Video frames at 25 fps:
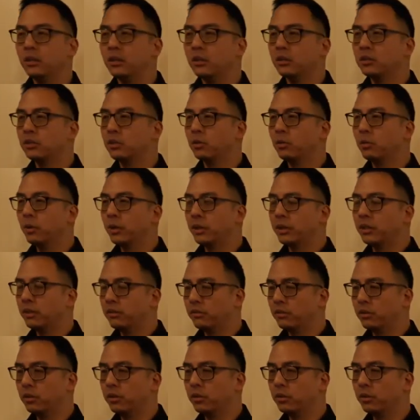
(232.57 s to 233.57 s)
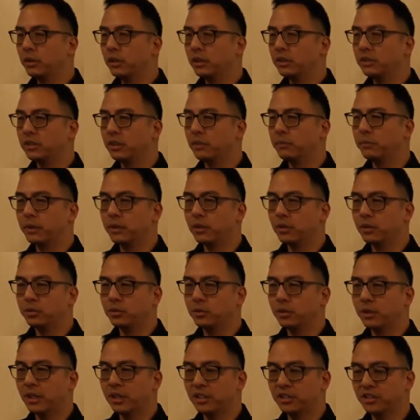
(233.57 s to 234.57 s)
So what they have to do is that, because
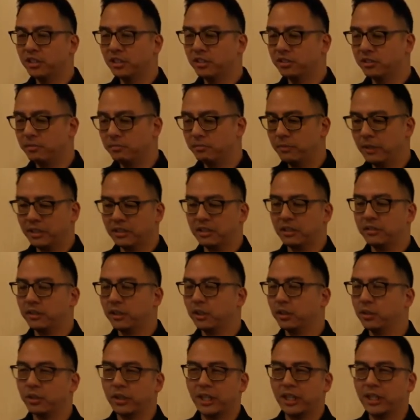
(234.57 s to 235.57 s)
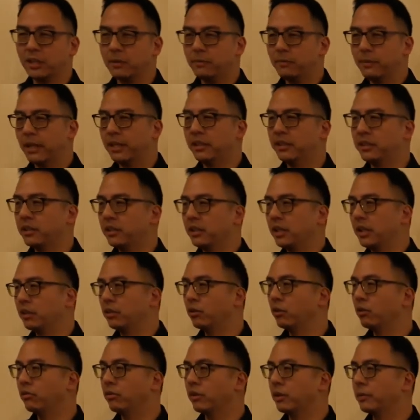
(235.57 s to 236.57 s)
you can't just mix everything together in a blender and
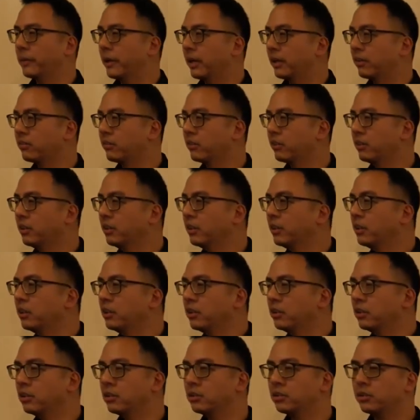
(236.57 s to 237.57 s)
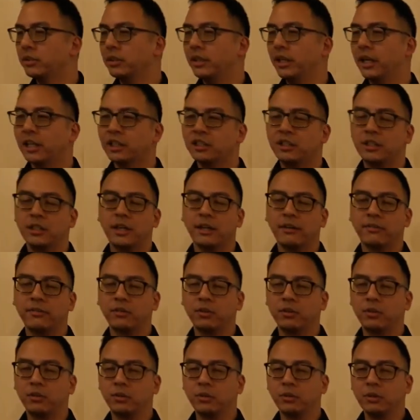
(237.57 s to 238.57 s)
hope for the best, so they actually have
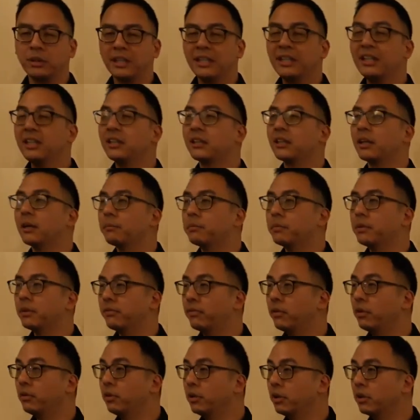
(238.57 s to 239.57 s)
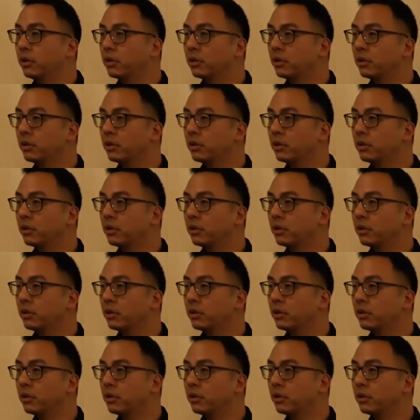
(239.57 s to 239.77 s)
to heat up the food,